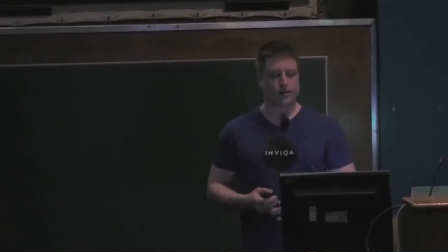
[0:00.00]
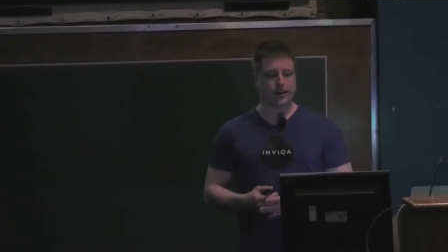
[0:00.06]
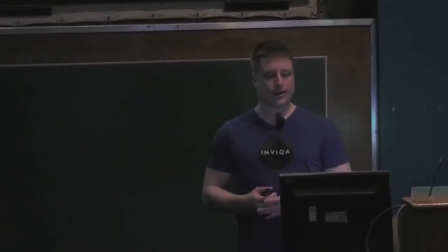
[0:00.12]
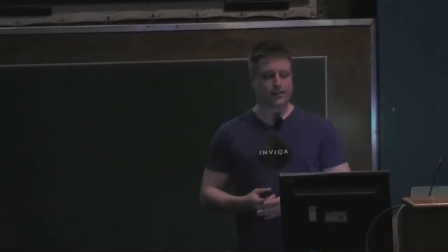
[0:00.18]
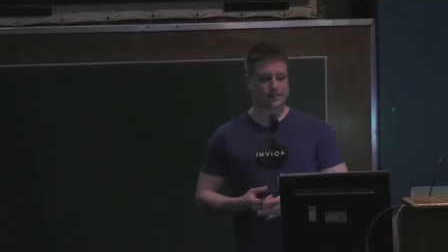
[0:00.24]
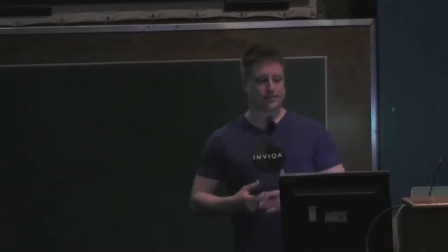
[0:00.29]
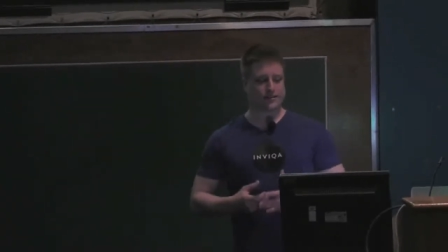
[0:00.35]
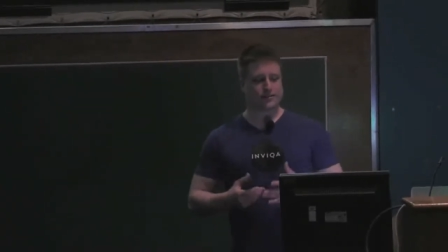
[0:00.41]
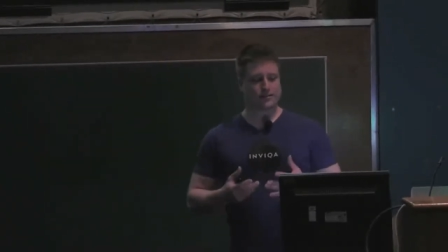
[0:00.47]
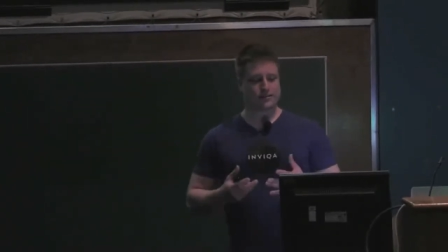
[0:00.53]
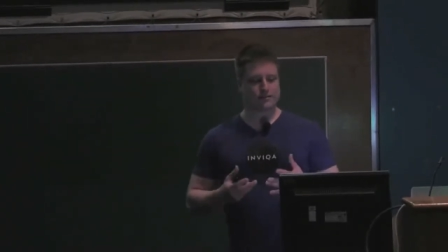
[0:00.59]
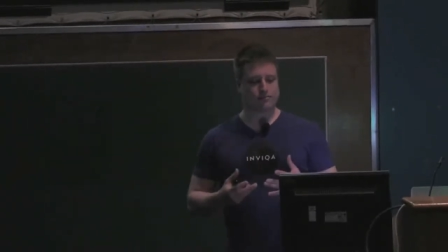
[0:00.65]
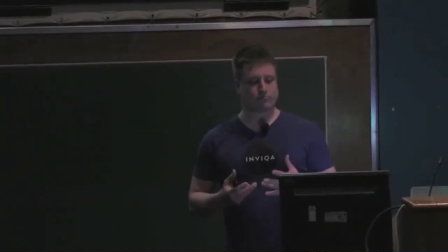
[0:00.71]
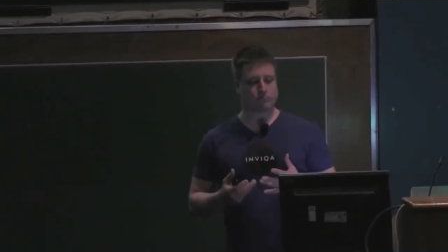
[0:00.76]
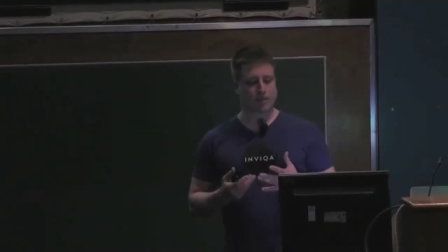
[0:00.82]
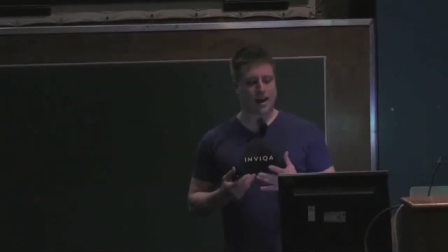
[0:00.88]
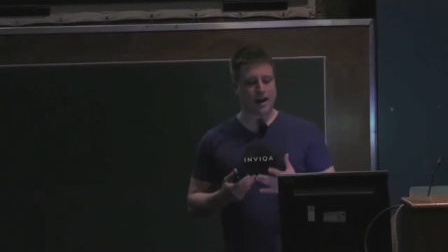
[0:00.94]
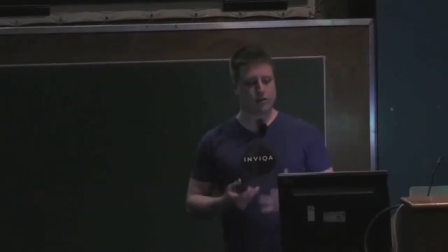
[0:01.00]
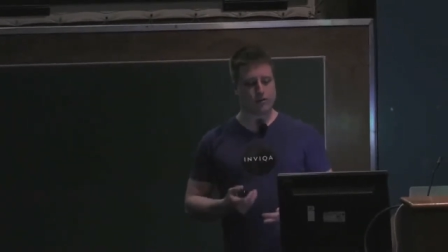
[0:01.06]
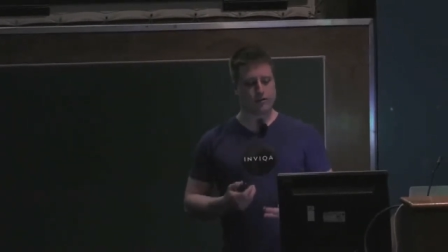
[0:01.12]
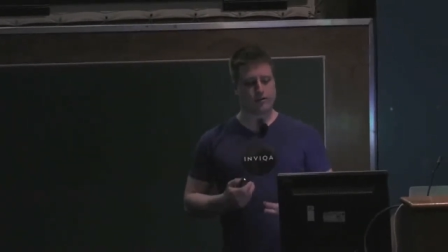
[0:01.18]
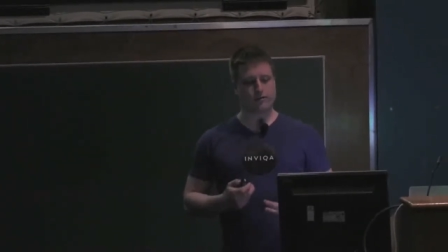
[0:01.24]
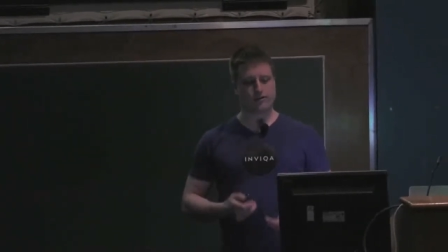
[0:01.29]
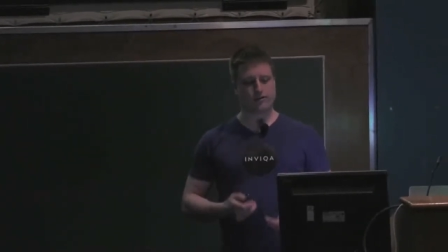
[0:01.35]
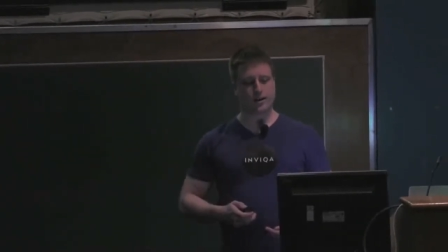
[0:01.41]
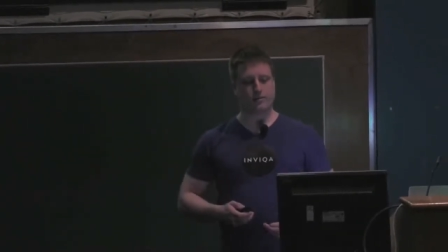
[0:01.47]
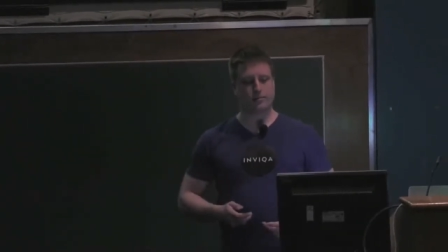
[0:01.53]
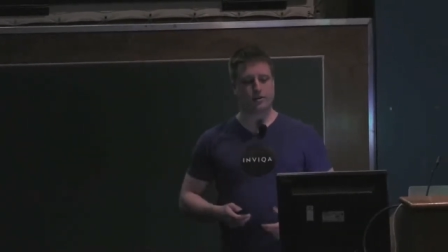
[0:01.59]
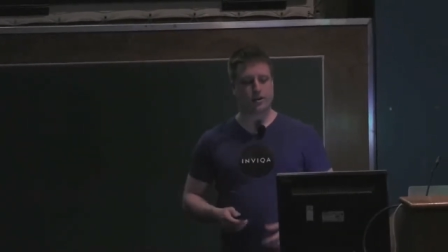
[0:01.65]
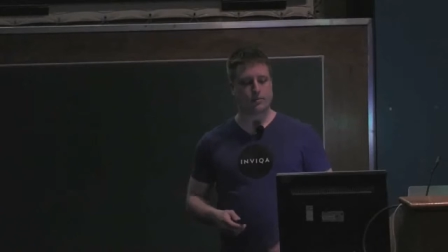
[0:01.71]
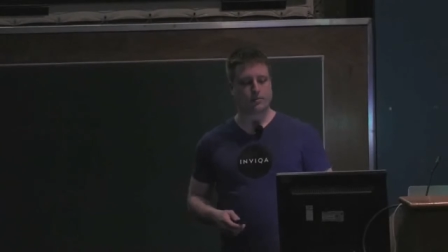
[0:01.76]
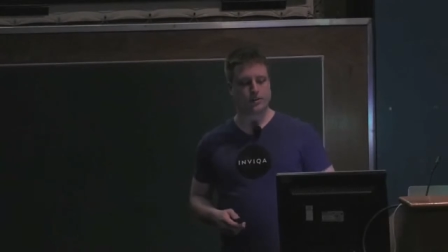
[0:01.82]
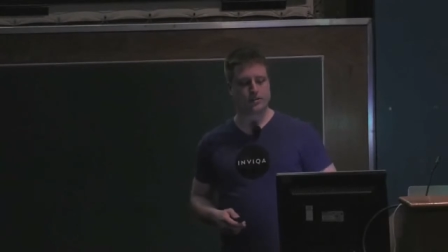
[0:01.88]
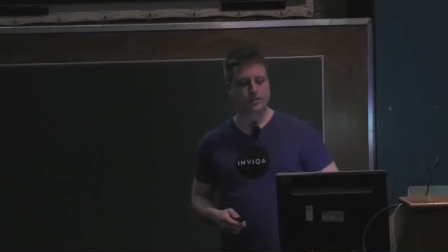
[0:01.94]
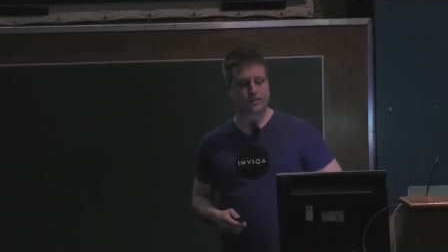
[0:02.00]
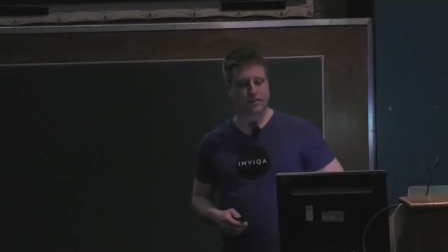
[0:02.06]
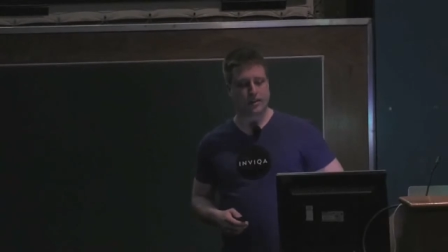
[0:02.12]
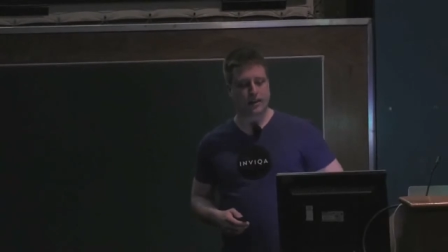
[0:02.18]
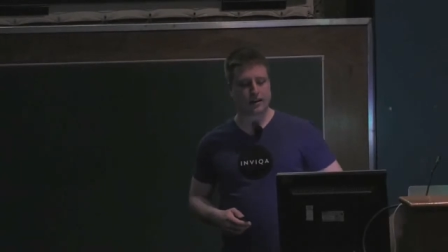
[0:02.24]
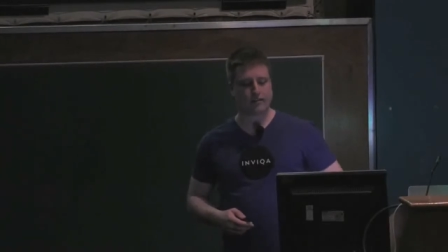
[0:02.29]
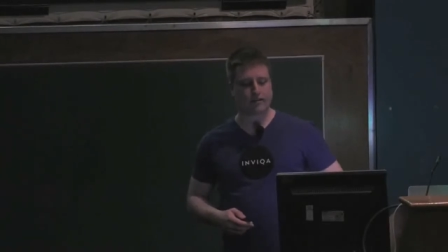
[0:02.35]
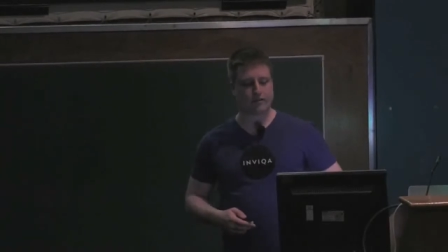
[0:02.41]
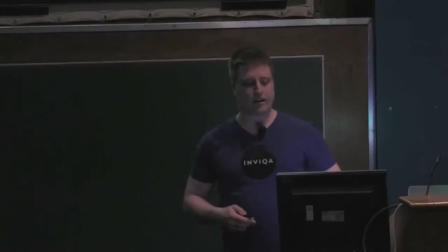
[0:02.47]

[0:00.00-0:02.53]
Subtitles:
It's helpful for our purpose to think